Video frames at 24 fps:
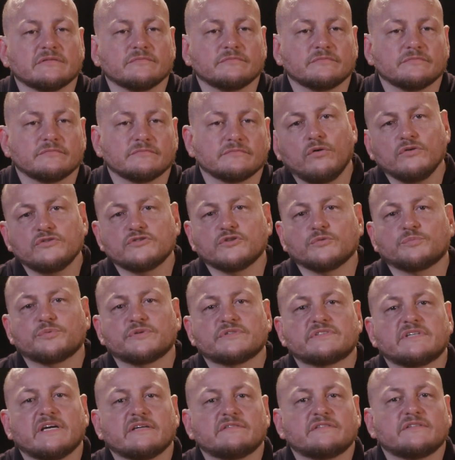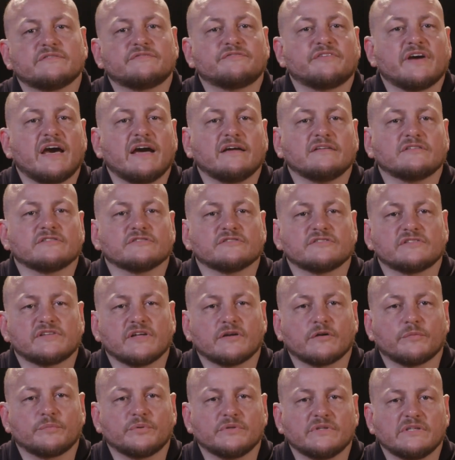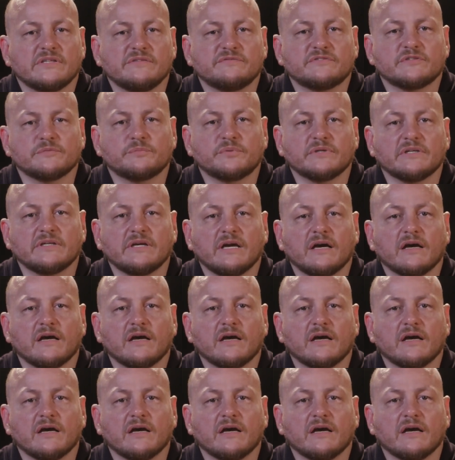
There are also protective factors that are believed to be